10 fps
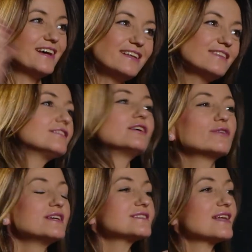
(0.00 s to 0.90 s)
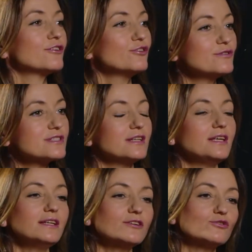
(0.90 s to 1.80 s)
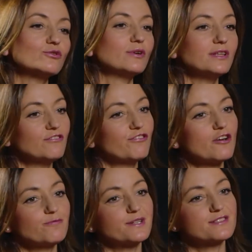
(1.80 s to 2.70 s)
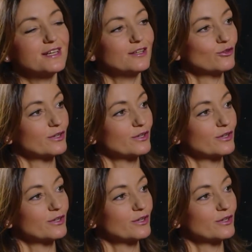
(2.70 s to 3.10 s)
and the rest are used either to 25%